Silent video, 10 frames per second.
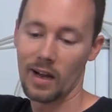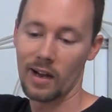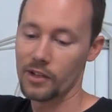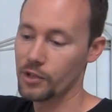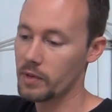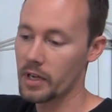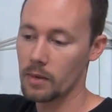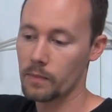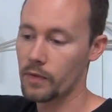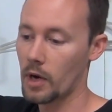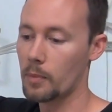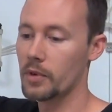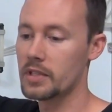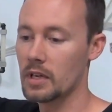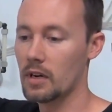you can get them
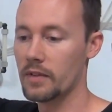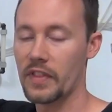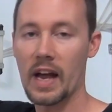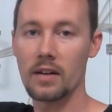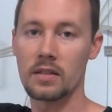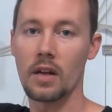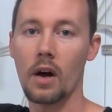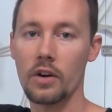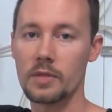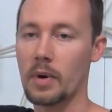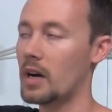upwards of $1,000